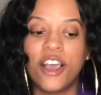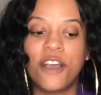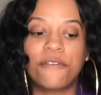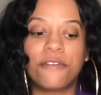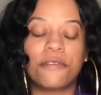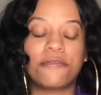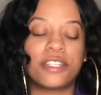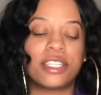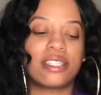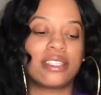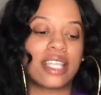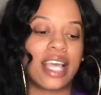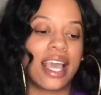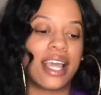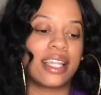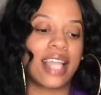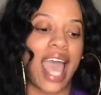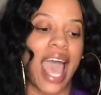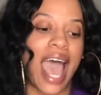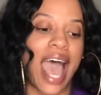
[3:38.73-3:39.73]
50
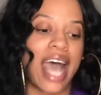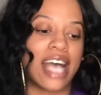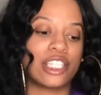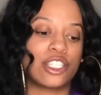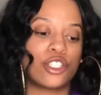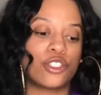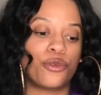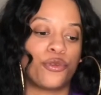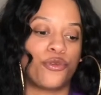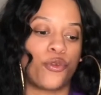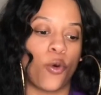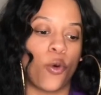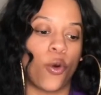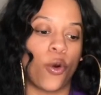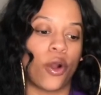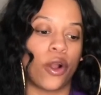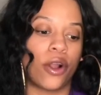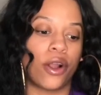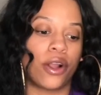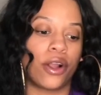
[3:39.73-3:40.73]
Cent asked
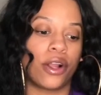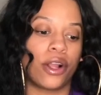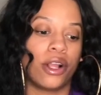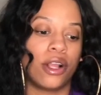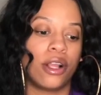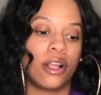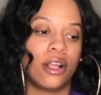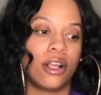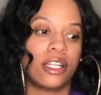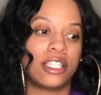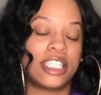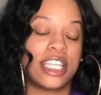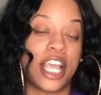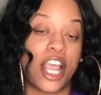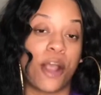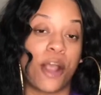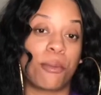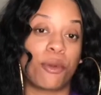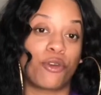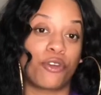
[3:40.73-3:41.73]
for
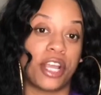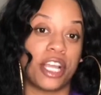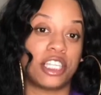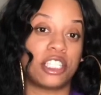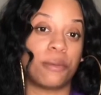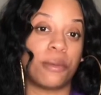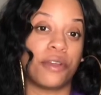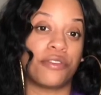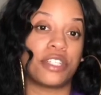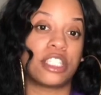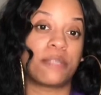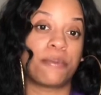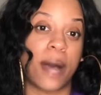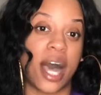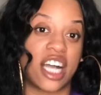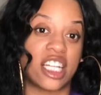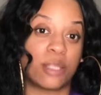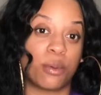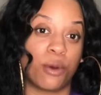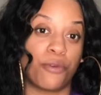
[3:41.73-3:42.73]
Teairra Mari to be
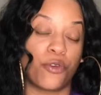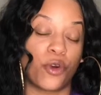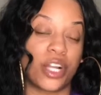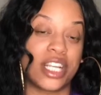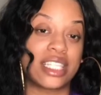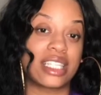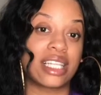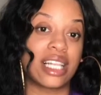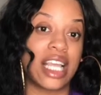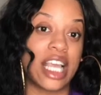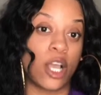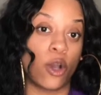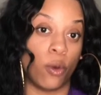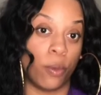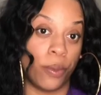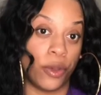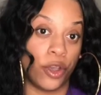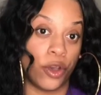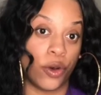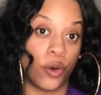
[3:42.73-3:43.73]
responsible for his legal
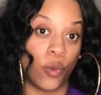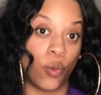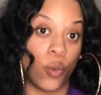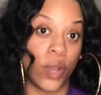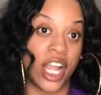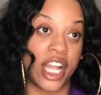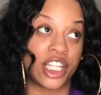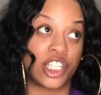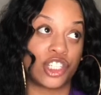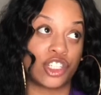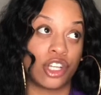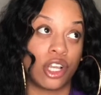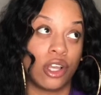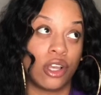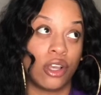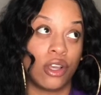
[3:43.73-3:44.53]
bill, which